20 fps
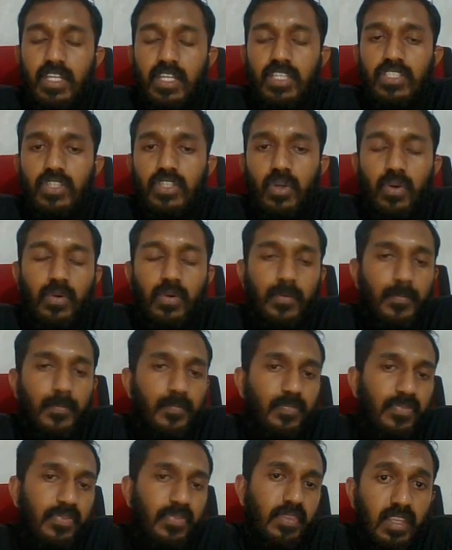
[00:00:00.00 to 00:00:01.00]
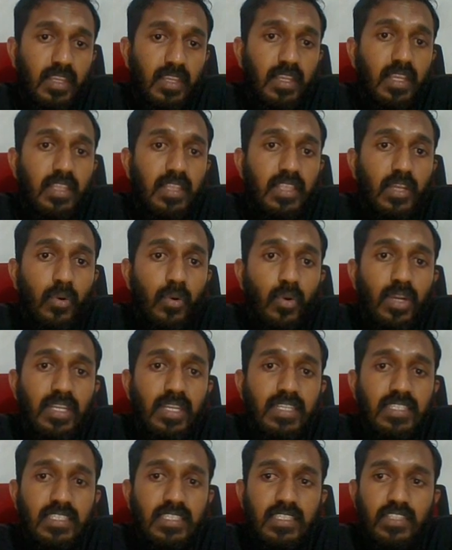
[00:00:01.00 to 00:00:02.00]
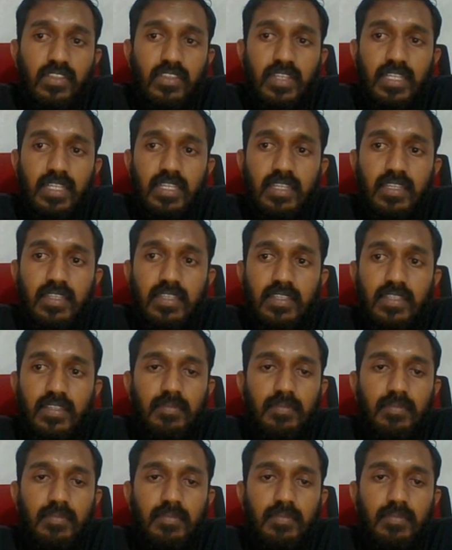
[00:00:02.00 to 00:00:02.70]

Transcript: So the only square